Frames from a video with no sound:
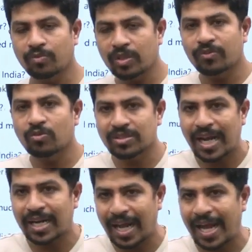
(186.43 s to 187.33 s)
If you
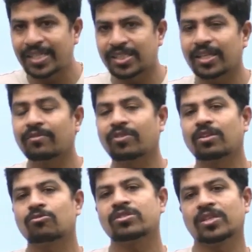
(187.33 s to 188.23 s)
start answering for
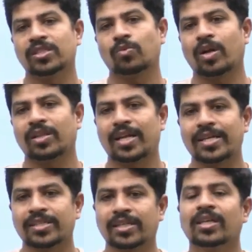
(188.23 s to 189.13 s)
the questions what they are
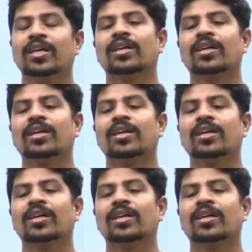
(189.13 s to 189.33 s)
asking,